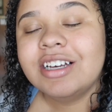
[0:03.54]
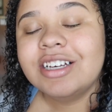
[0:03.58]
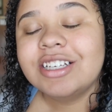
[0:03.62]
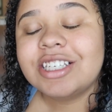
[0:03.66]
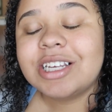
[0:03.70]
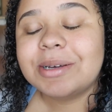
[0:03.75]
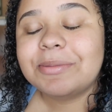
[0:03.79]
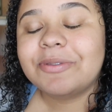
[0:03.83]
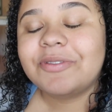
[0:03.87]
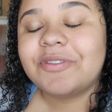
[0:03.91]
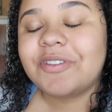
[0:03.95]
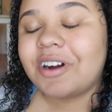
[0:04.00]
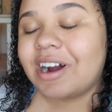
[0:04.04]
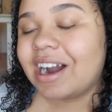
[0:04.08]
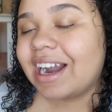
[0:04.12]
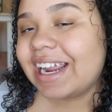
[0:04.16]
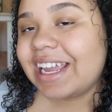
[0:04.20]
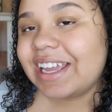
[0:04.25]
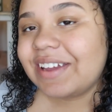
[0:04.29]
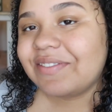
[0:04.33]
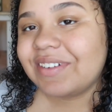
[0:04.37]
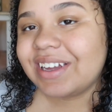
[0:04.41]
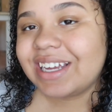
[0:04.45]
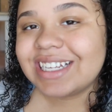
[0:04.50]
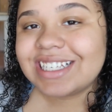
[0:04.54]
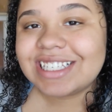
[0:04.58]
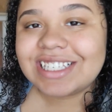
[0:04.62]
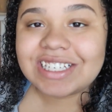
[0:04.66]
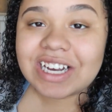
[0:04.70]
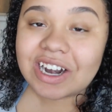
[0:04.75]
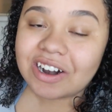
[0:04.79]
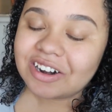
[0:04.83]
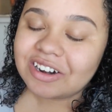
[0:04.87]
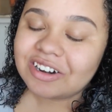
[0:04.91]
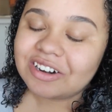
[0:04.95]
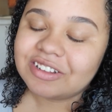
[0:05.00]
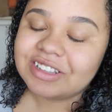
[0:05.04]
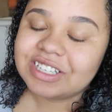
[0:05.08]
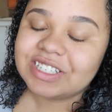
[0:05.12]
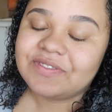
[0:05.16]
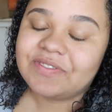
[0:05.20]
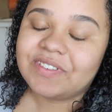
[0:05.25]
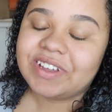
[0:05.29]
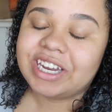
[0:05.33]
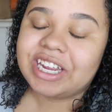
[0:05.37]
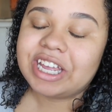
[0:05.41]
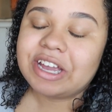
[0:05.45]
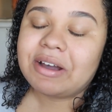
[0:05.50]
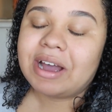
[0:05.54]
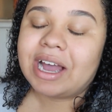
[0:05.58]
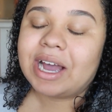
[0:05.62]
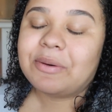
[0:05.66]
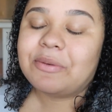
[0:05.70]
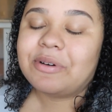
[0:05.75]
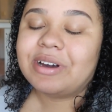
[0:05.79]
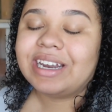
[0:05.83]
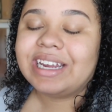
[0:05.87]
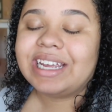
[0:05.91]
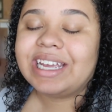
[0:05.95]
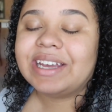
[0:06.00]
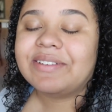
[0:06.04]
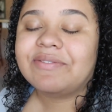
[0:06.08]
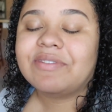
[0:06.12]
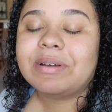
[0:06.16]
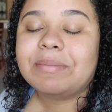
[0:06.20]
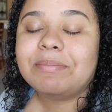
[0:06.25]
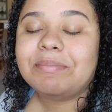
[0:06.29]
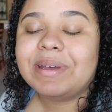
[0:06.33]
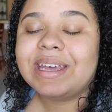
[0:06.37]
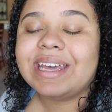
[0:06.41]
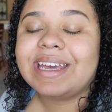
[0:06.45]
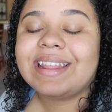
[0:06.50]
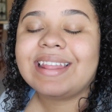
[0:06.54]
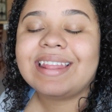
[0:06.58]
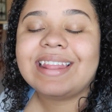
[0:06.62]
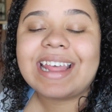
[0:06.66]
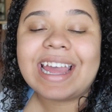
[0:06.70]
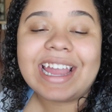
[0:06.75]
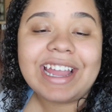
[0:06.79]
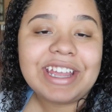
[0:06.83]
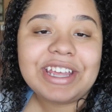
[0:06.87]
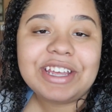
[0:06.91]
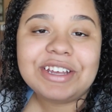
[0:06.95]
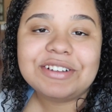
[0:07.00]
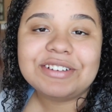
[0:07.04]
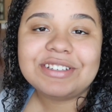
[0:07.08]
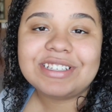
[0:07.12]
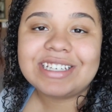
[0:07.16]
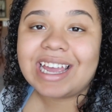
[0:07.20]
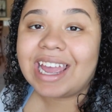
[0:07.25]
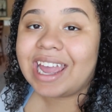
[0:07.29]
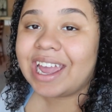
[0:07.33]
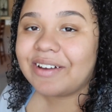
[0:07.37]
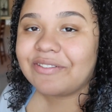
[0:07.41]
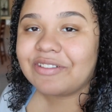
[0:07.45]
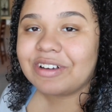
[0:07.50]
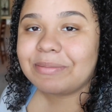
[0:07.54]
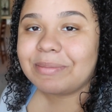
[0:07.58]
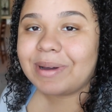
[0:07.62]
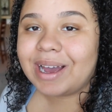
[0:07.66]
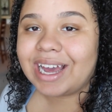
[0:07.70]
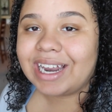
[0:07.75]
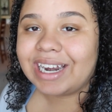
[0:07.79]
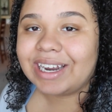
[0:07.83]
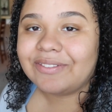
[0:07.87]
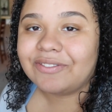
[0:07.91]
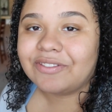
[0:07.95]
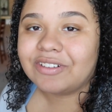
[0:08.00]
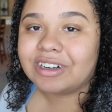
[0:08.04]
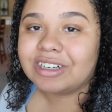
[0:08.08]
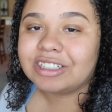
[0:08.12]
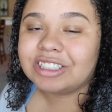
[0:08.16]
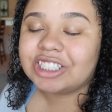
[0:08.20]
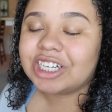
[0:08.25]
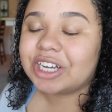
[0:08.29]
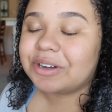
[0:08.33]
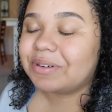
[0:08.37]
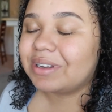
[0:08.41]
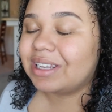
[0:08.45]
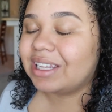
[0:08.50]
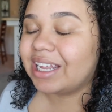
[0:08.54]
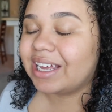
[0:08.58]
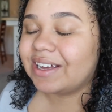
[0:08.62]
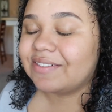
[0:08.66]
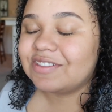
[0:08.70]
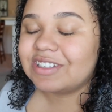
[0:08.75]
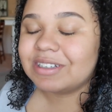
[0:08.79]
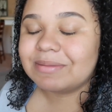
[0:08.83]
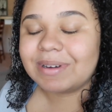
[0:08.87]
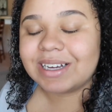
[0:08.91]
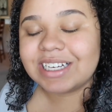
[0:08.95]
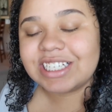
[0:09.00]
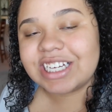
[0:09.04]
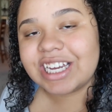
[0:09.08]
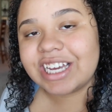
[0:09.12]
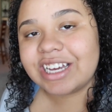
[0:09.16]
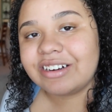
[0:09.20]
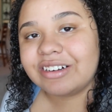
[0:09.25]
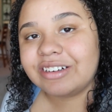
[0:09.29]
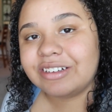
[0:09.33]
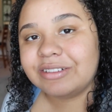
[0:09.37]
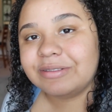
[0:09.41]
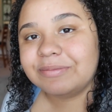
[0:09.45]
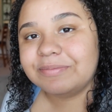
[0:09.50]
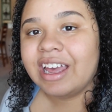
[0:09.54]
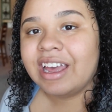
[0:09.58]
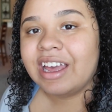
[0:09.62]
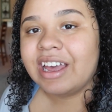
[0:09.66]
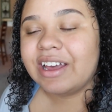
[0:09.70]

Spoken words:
So before I even get started on this video, I want to give a big thank you to everybody for showing love to my channel.